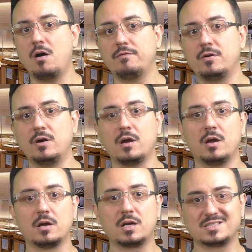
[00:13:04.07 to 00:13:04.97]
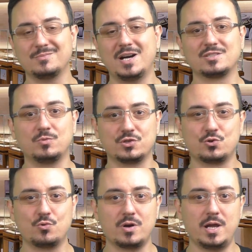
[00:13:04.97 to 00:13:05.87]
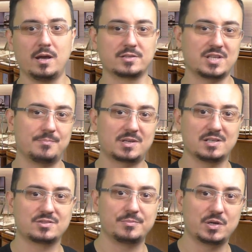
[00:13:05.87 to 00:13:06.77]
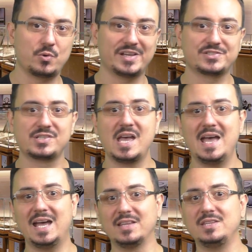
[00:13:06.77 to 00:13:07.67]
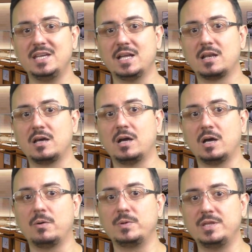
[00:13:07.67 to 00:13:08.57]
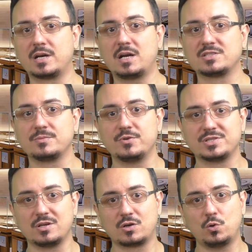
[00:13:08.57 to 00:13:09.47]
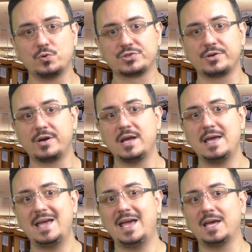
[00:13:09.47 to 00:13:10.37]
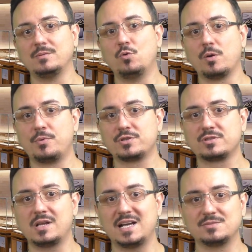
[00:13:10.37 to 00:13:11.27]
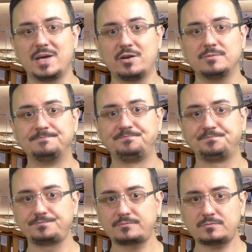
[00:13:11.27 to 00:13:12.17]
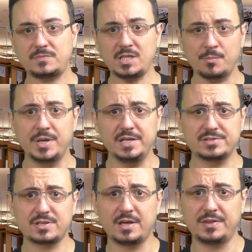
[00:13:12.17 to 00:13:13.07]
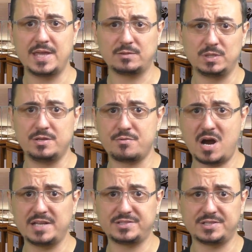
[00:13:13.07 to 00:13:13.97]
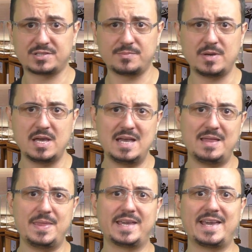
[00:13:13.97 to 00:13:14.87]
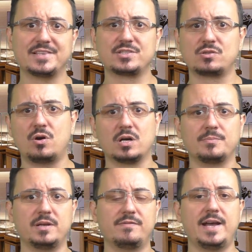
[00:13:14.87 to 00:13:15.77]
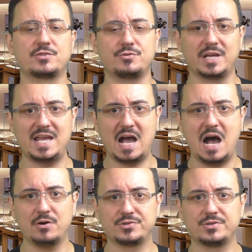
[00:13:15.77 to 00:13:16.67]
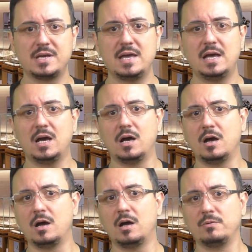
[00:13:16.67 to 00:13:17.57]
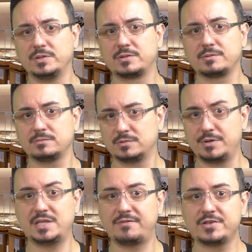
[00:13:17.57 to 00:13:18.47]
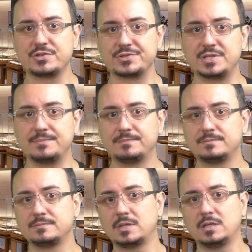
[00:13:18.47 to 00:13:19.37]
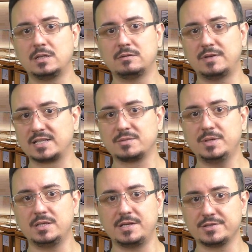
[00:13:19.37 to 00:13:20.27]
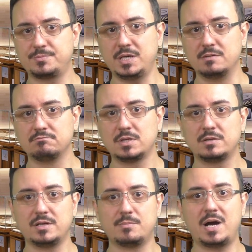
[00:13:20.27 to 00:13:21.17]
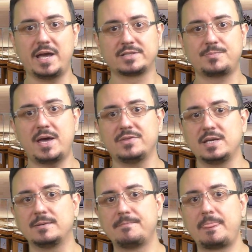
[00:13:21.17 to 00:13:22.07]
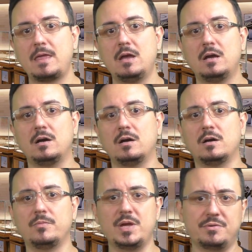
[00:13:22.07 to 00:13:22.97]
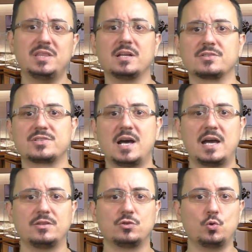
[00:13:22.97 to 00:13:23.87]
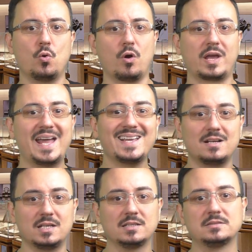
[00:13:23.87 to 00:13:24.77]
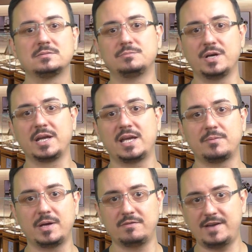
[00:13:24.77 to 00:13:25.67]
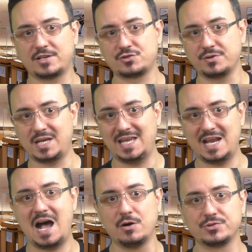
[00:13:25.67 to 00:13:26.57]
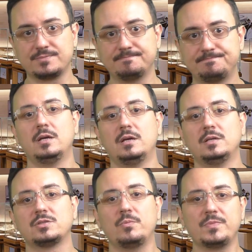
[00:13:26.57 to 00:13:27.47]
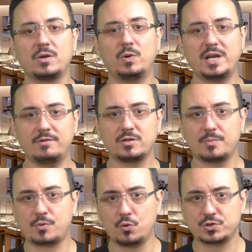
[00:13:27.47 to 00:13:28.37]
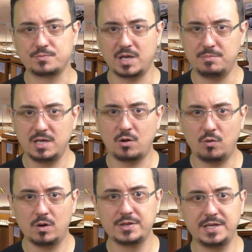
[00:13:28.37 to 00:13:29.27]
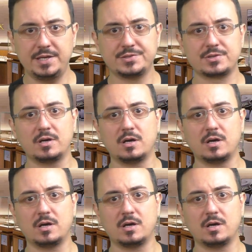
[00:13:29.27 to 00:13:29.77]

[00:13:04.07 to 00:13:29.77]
offer customizable jewelry, accept custom requests, and deal with their customers in a closer and more personalized manner means that with the right system, they can start manufacturing in-house with great efficiency, flexibility and speed, thereby expanding their retail side to organically bring in manufacturing in-house. So whatever the approach may be, all these